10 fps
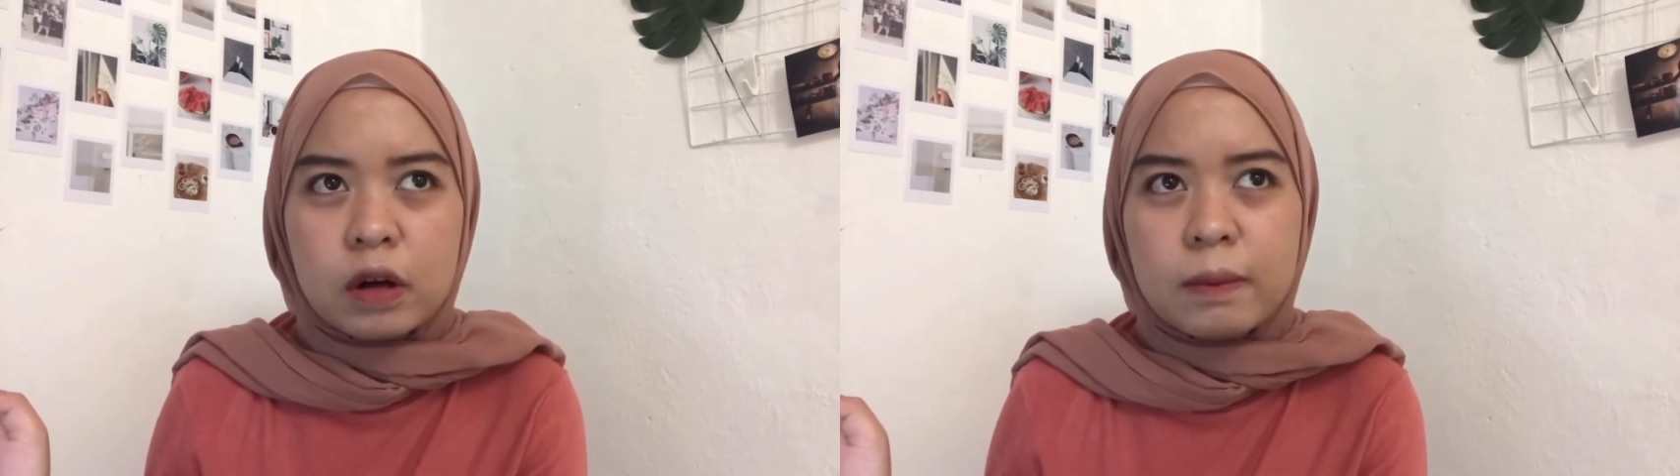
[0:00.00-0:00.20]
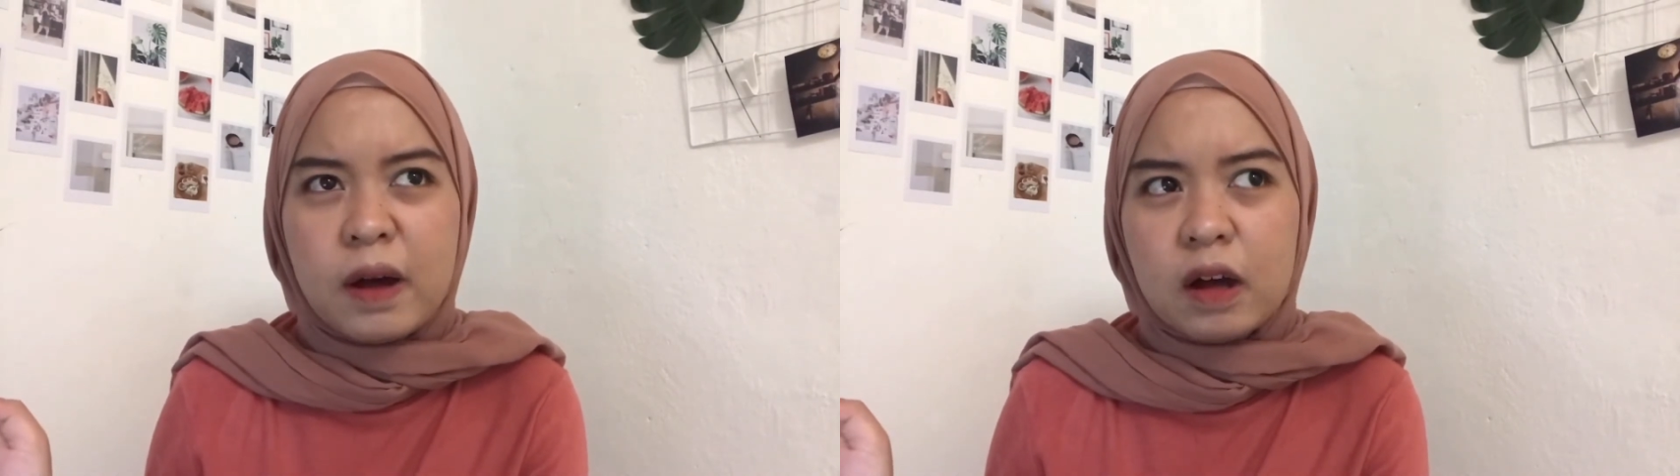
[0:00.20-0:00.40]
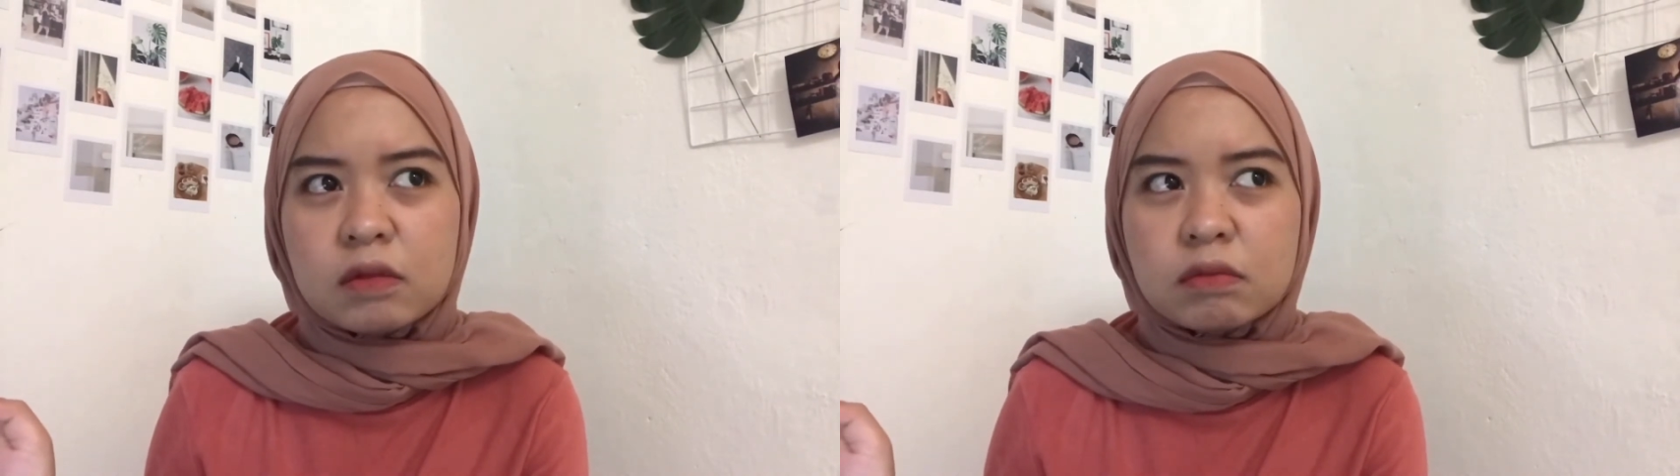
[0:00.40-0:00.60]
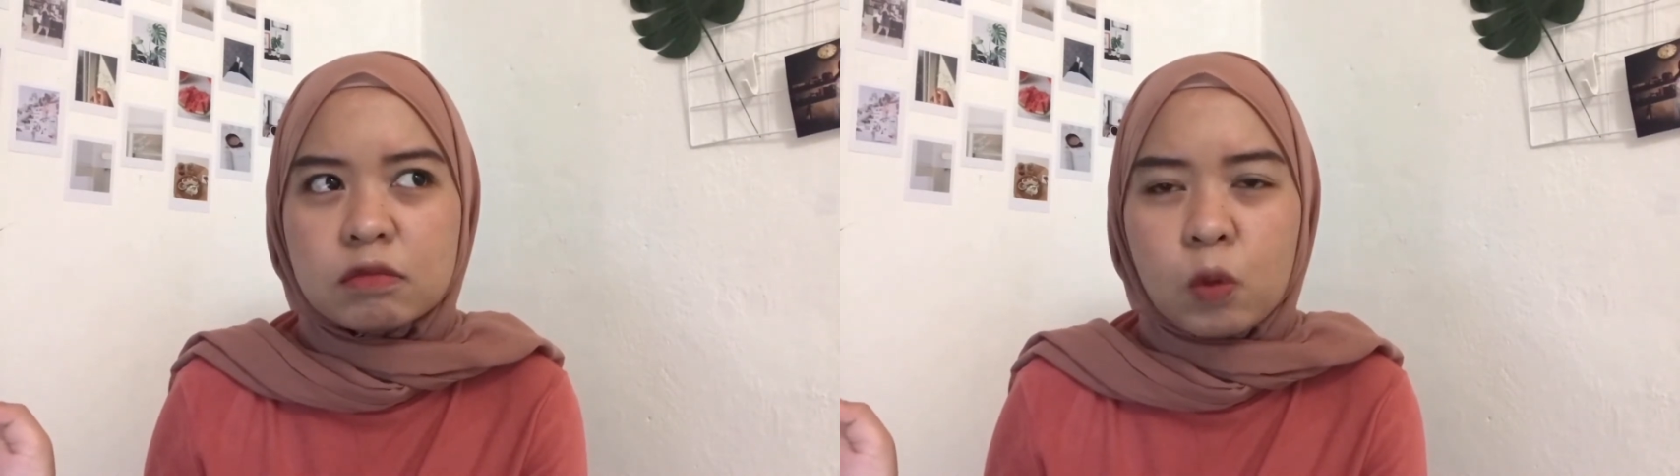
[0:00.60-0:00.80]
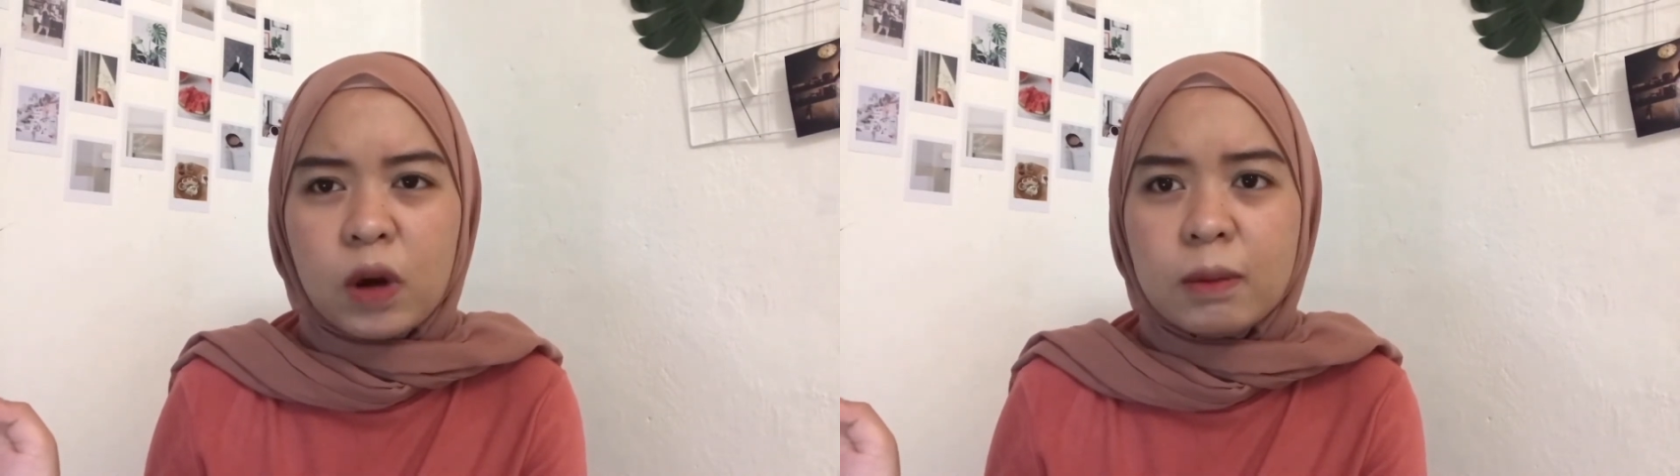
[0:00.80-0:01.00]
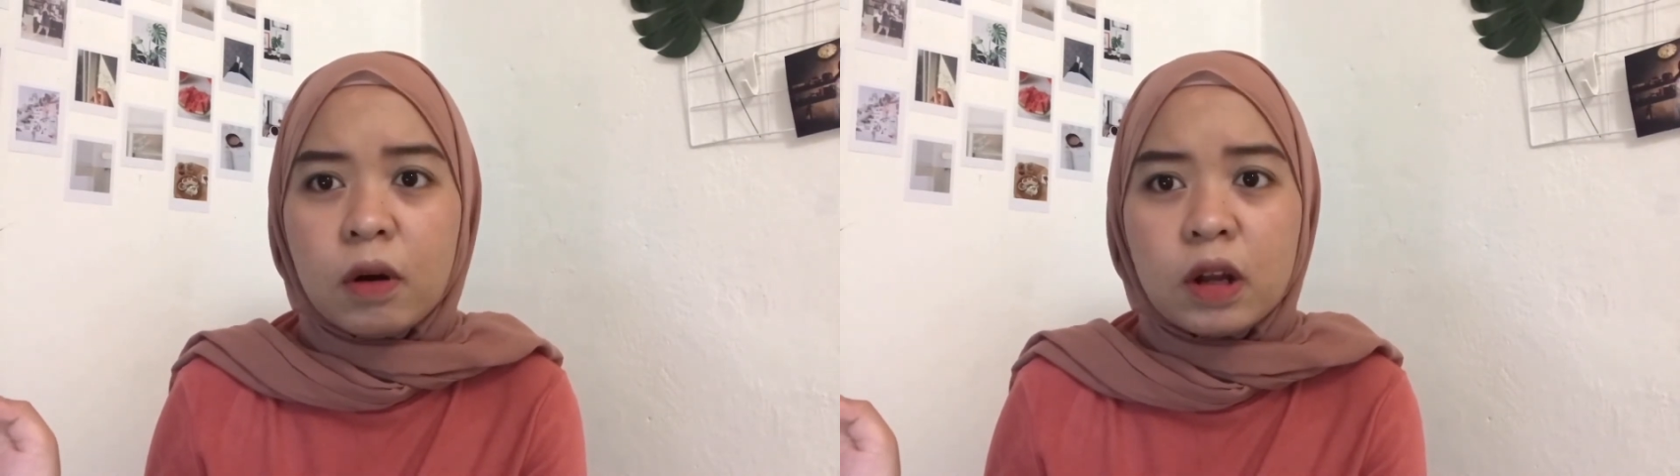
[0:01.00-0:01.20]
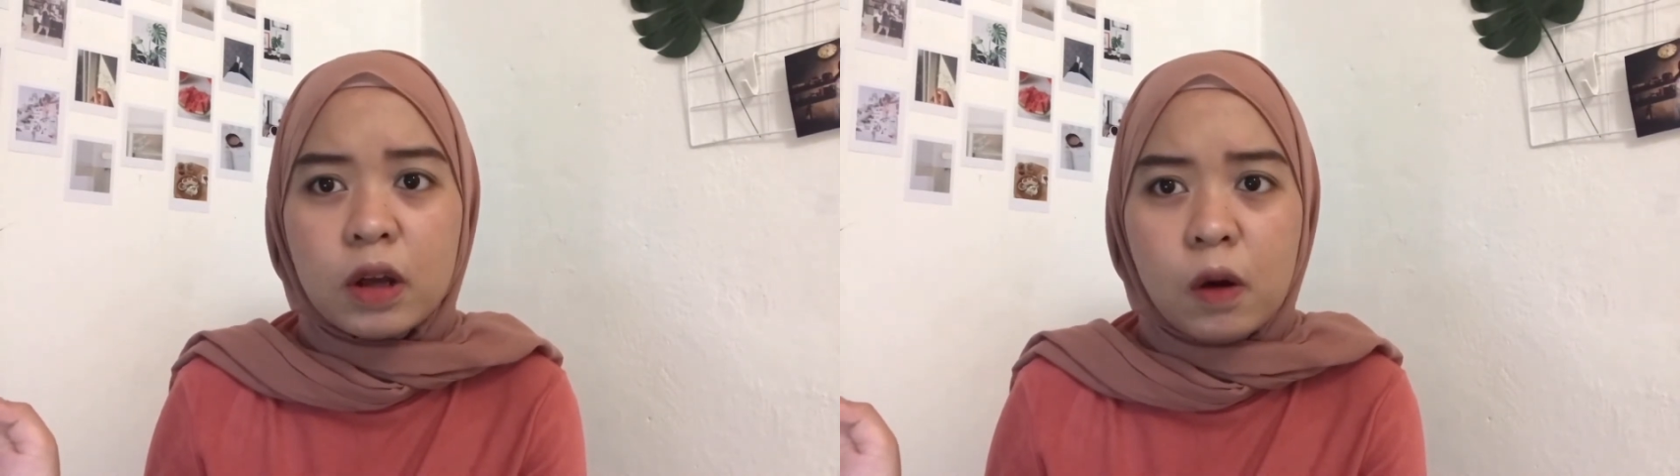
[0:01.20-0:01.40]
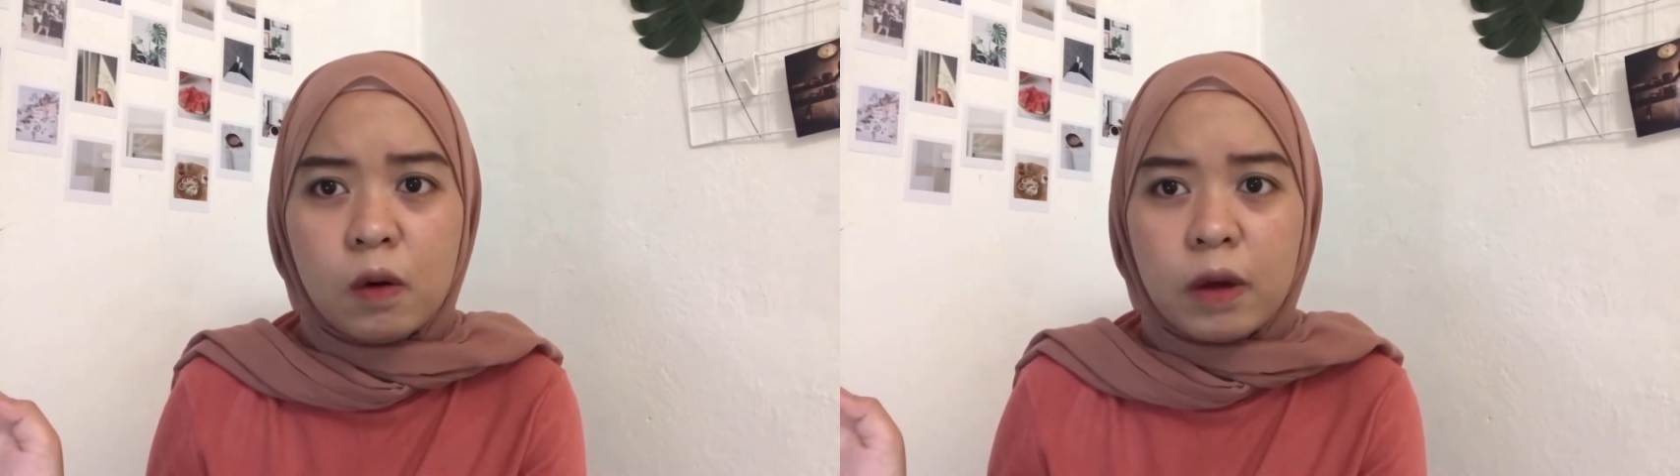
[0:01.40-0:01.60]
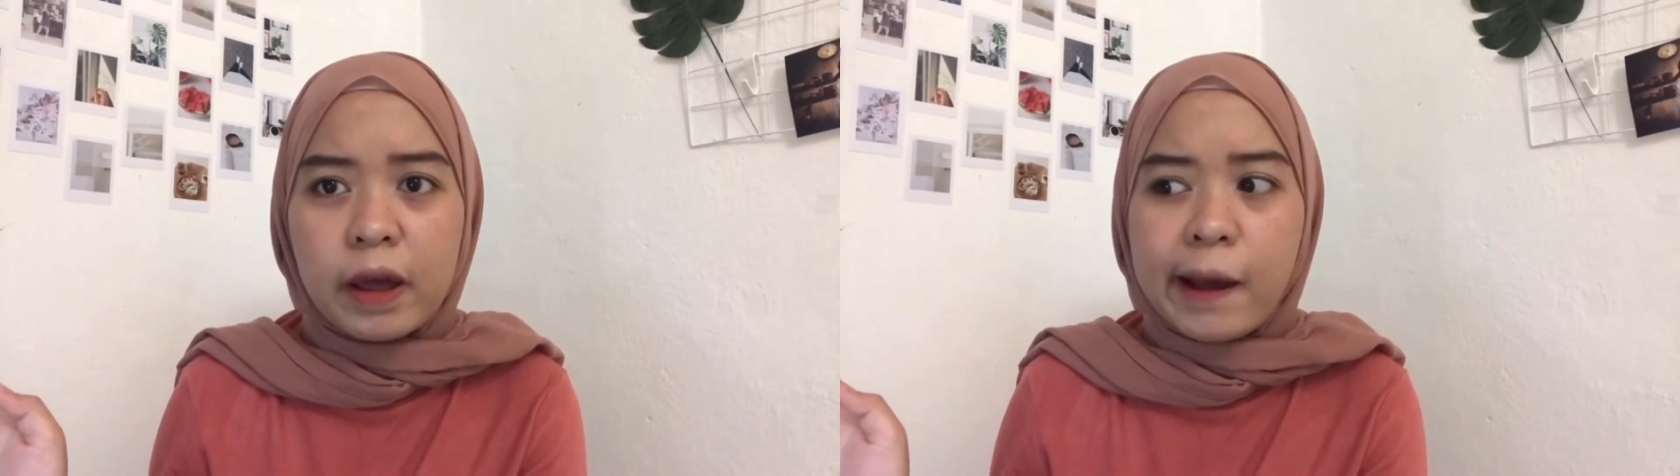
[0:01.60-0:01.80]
about 1 month ago.